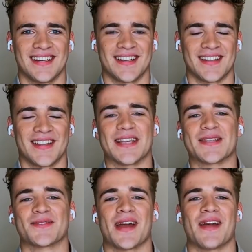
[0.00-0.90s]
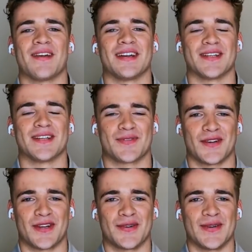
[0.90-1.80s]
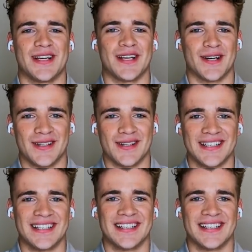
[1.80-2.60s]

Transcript: Liam's eyes are very blue